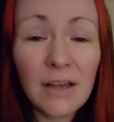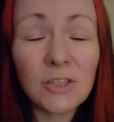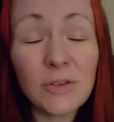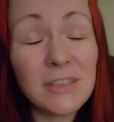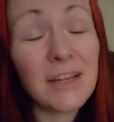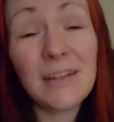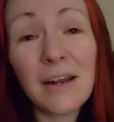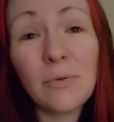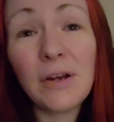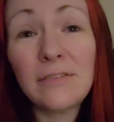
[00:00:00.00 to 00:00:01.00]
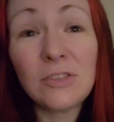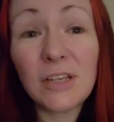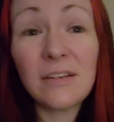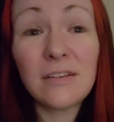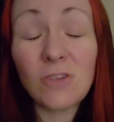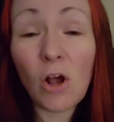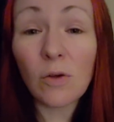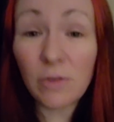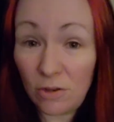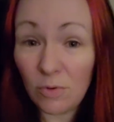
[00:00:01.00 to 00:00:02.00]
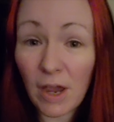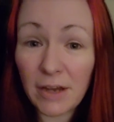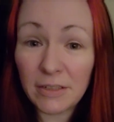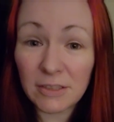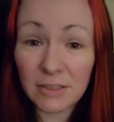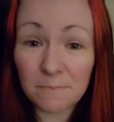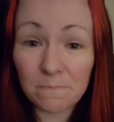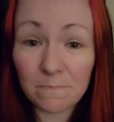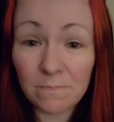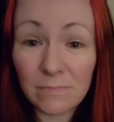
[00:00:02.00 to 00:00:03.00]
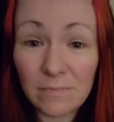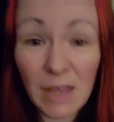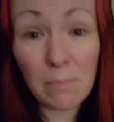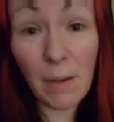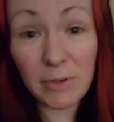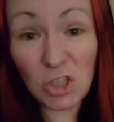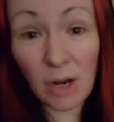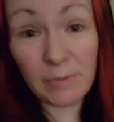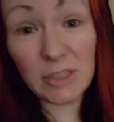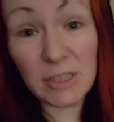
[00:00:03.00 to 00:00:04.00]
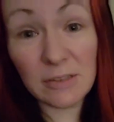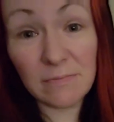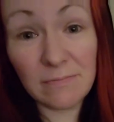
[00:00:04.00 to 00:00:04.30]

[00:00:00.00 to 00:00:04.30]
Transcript: So I decided I would sit and talk with you guys in my pajamas.